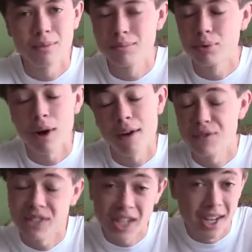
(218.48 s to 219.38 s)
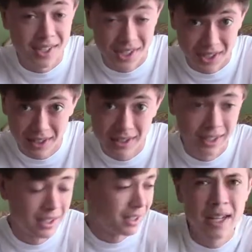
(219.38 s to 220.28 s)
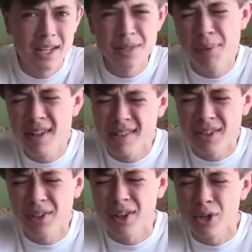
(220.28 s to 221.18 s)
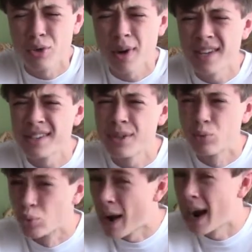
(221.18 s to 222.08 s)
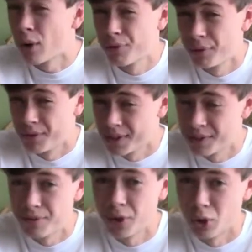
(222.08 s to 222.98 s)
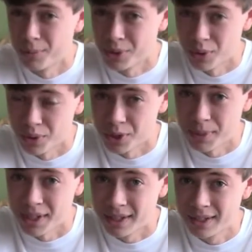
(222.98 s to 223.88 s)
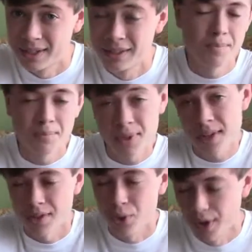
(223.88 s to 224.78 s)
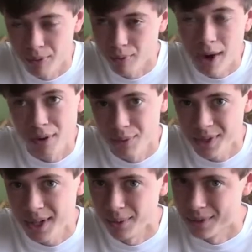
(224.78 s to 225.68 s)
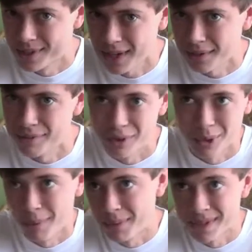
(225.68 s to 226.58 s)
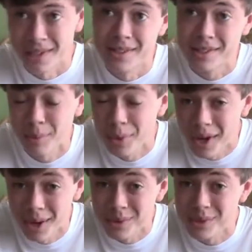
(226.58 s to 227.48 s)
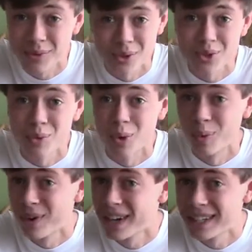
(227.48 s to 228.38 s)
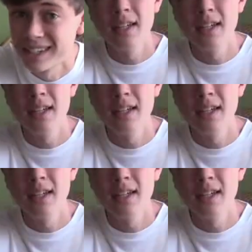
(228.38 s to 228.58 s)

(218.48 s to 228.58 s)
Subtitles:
prophesizing. He's basically the crazy Ralph of this film, so to speak. Seeing as crazy Ralph was killed in the second film, I mean, they need someone else for his role, right?